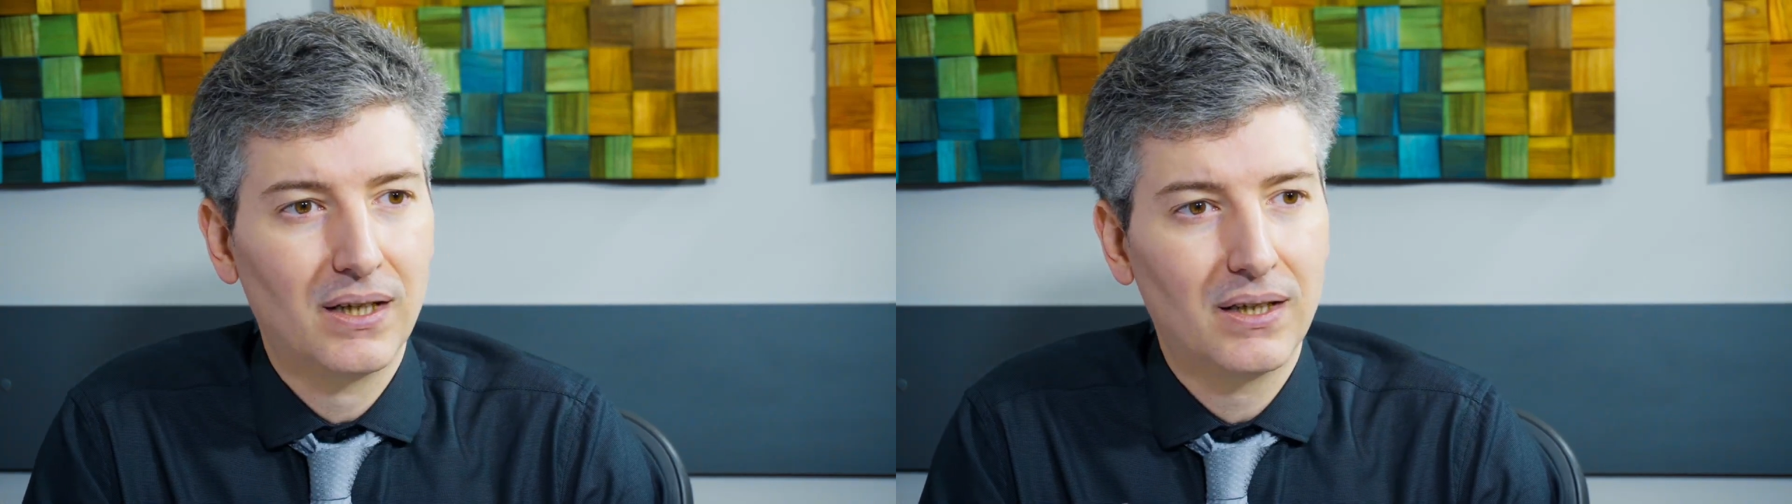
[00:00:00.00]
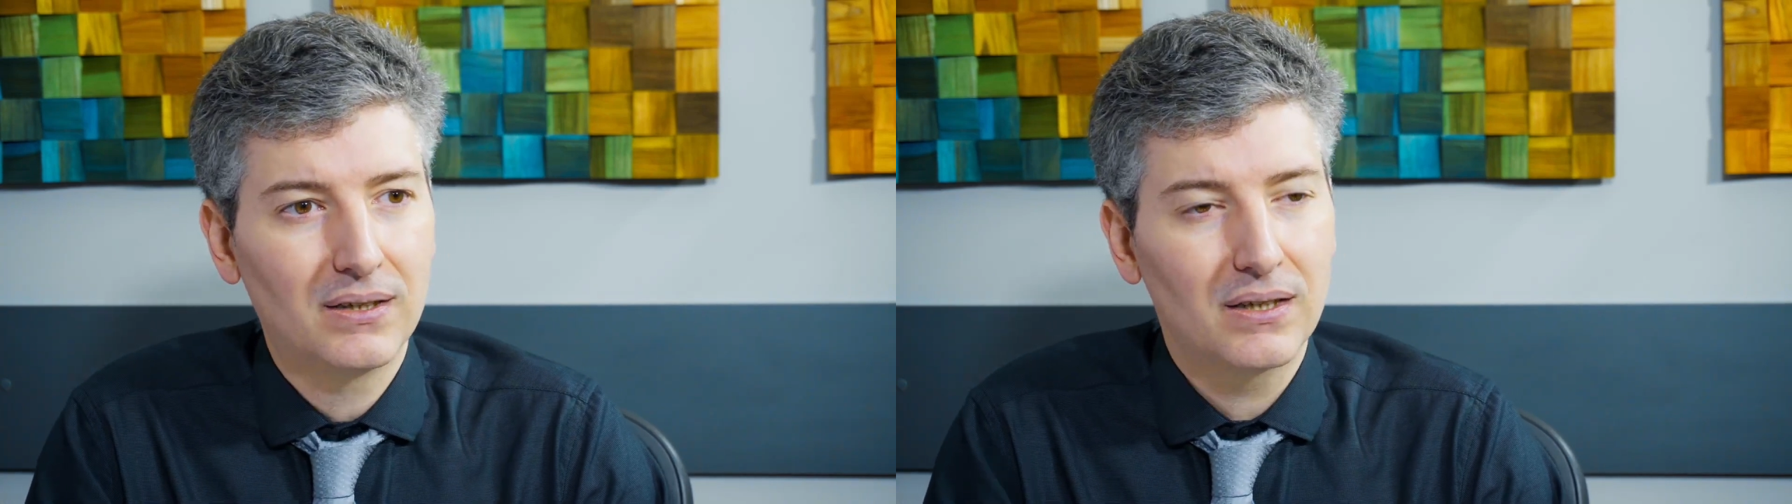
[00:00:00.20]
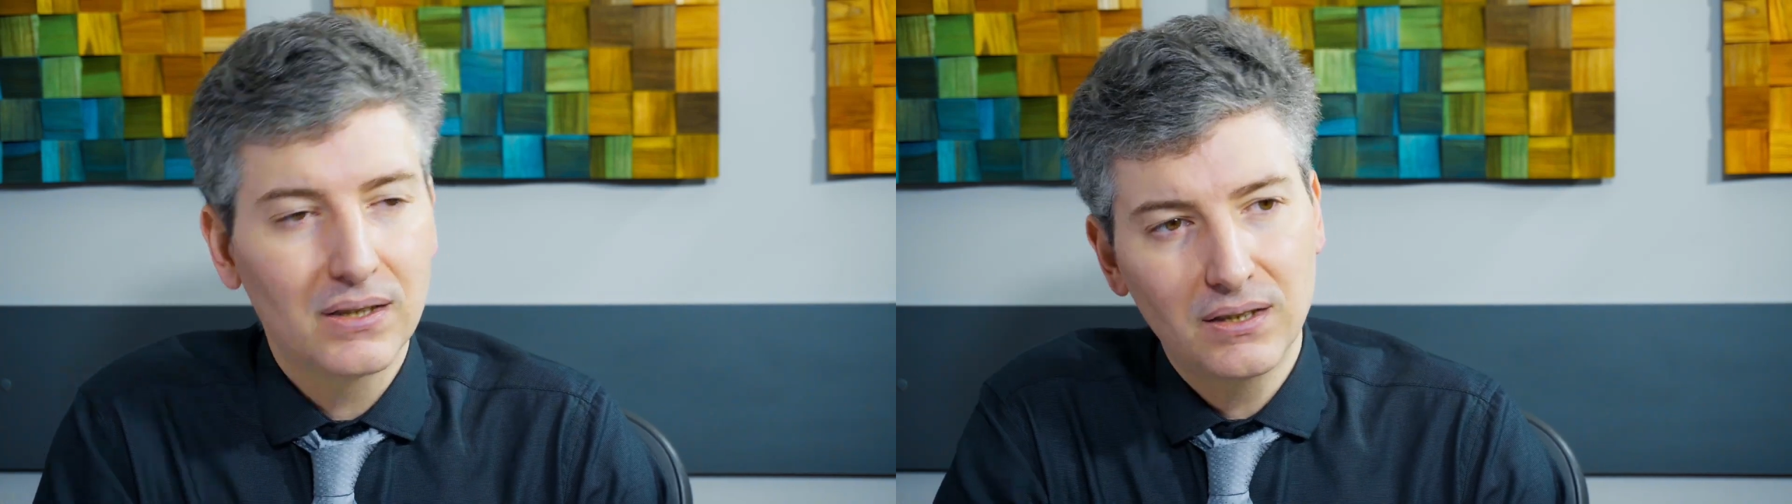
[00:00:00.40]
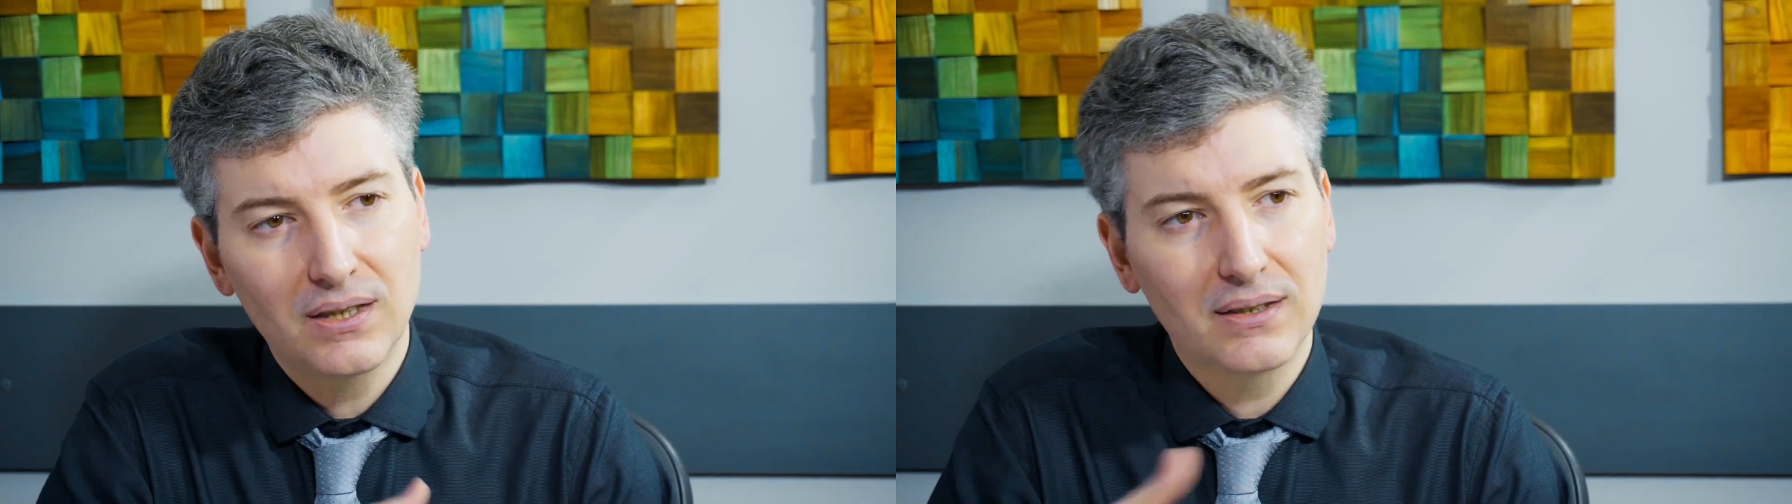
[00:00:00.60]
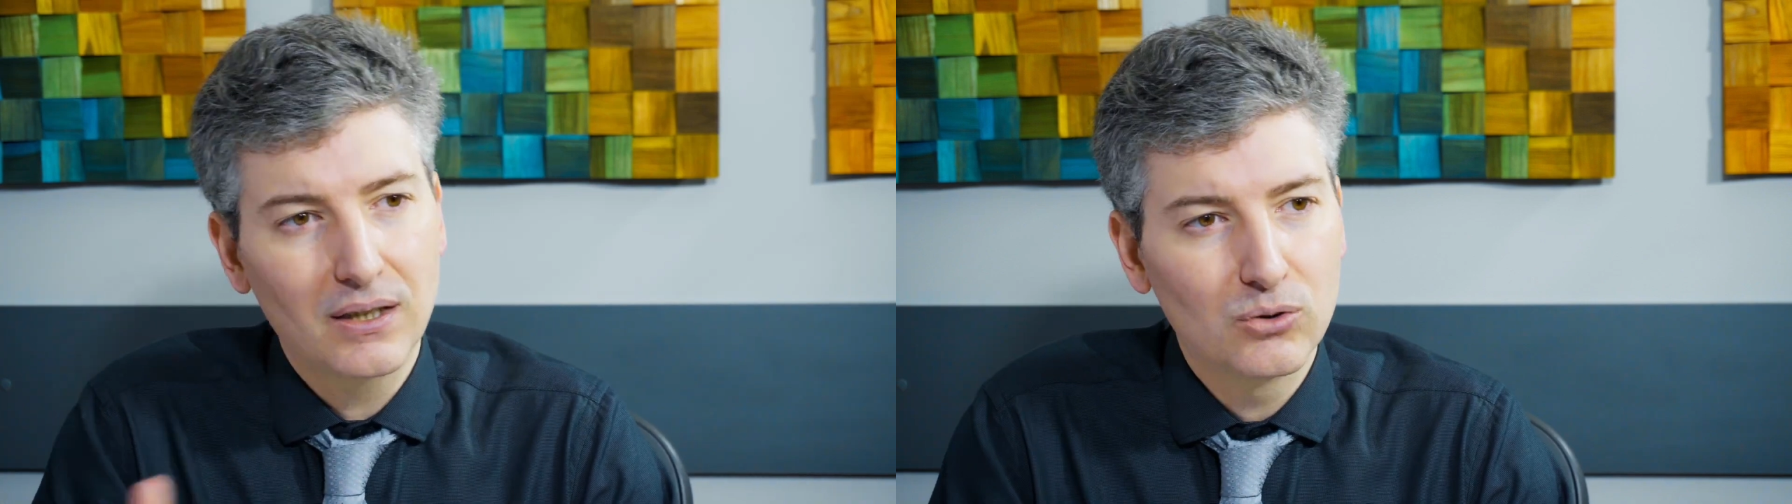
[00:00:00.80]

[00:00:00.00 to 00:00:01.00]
and not looking at